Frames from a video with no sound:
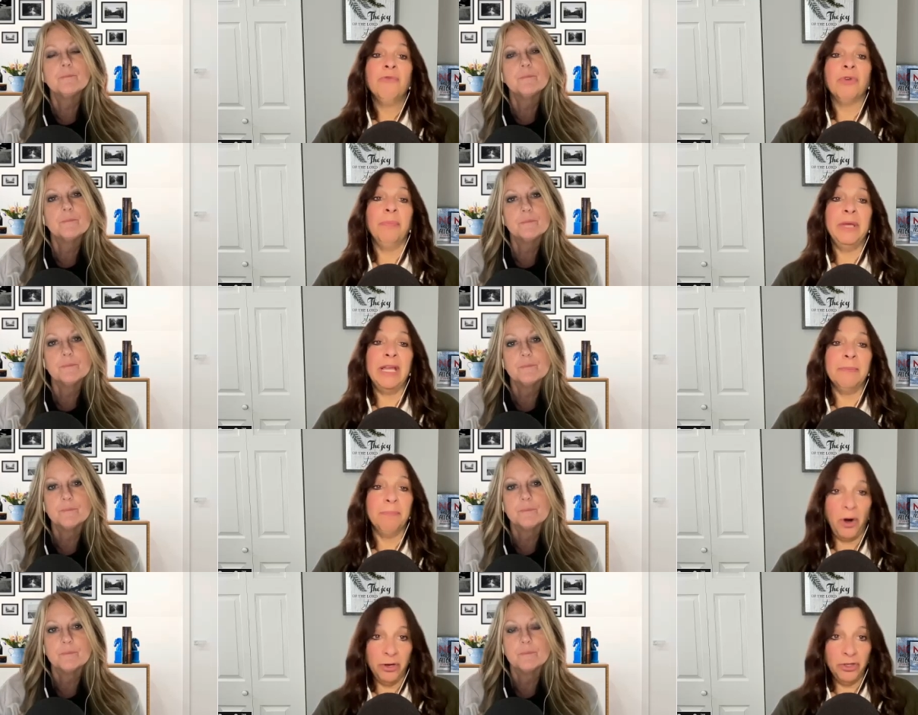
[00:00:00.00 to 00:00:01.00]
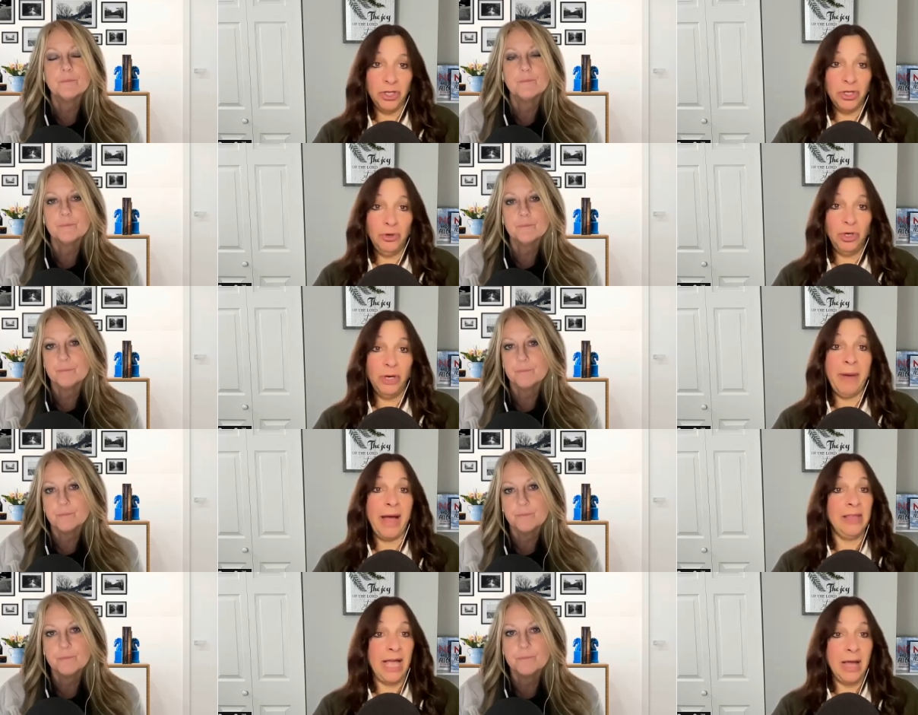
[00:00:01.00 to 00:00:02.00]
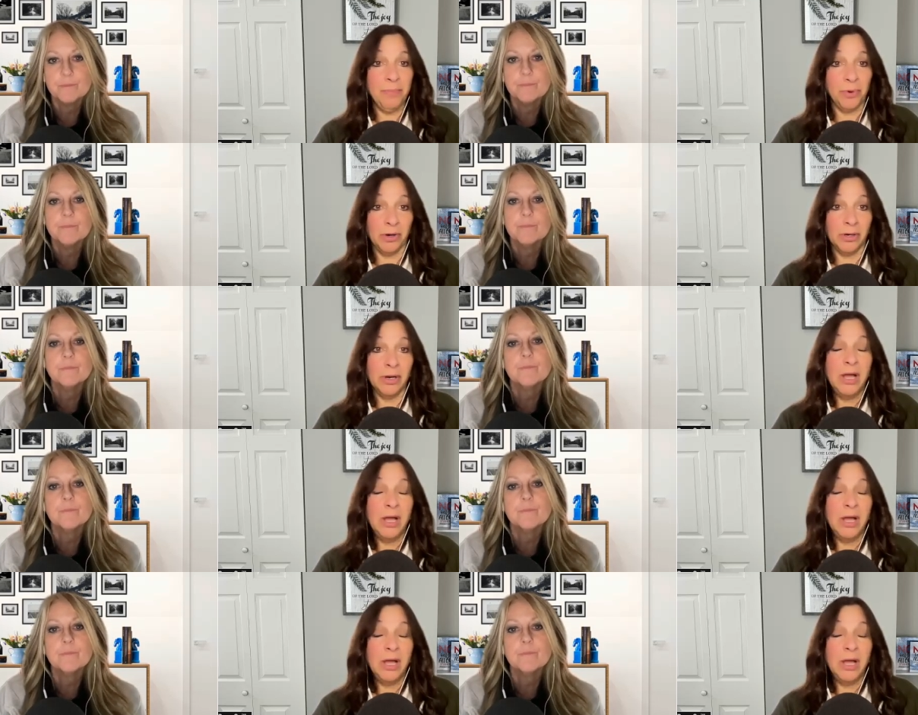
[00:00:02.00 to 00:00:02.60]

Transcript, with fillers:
Speaker 1: from being persecuted by the emperor